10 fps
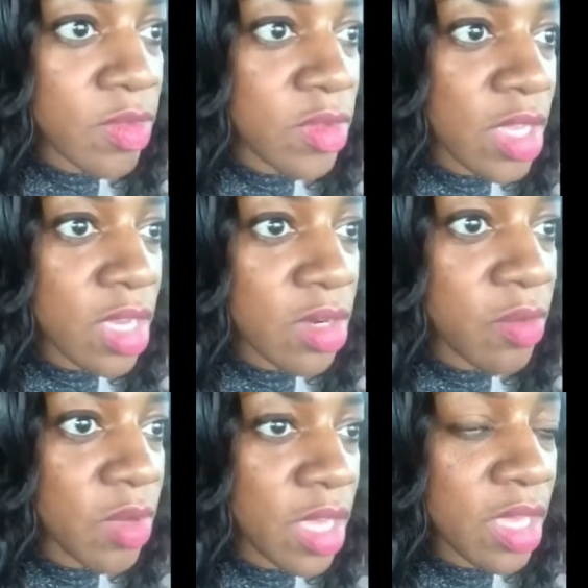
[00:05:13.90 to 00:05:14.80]
taken
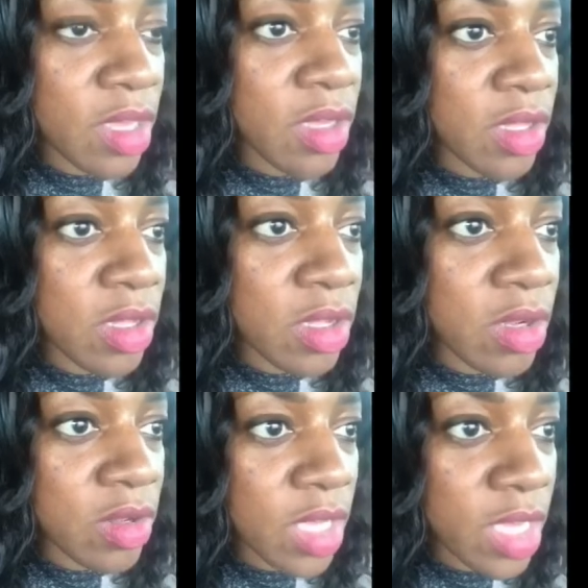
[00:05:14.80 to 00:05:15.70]
away.
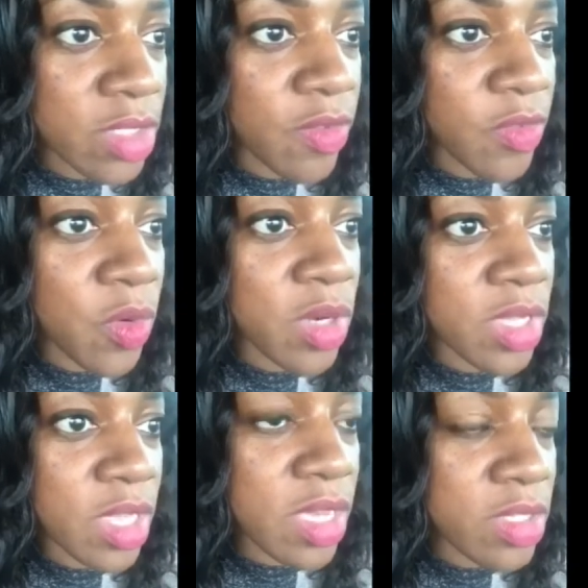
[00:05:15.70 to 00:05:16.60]
Okay, so
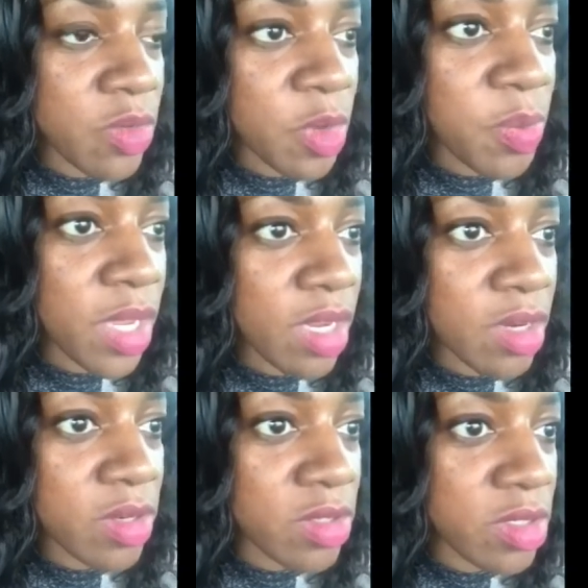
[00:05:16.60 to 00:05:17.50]
$40,000 in
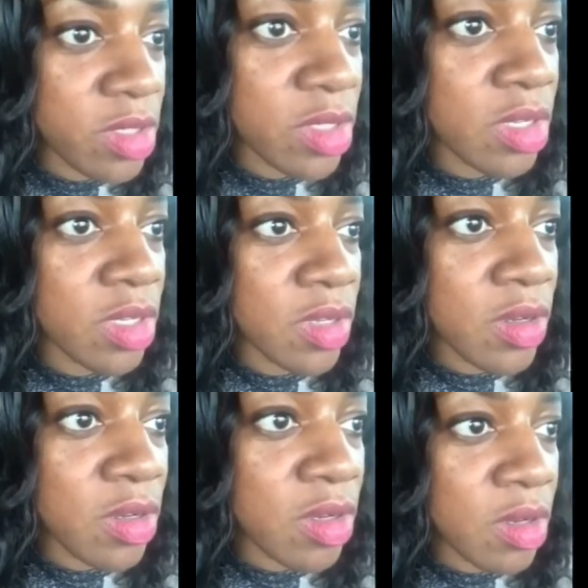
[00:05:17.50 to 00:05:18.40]
repairs.
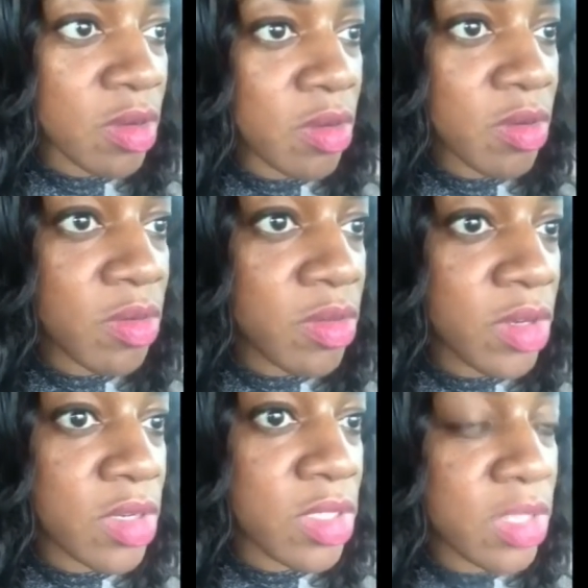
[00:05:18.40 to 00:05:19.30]

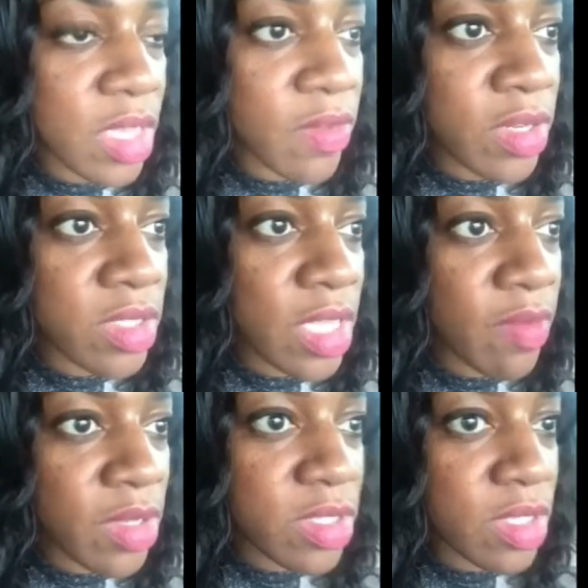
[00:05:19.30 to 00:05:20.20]
37 and
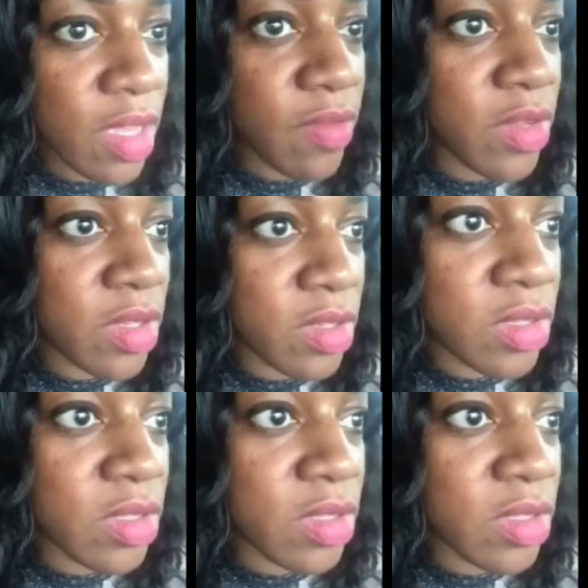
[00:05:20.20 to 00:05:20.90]
77.